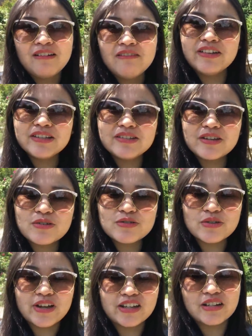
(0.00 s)
video
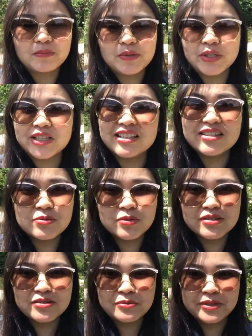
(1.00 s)
so I can upload at least
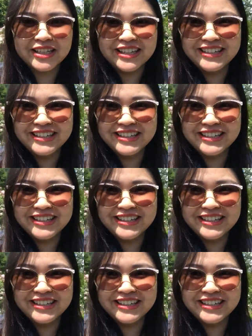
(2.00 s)
once a week.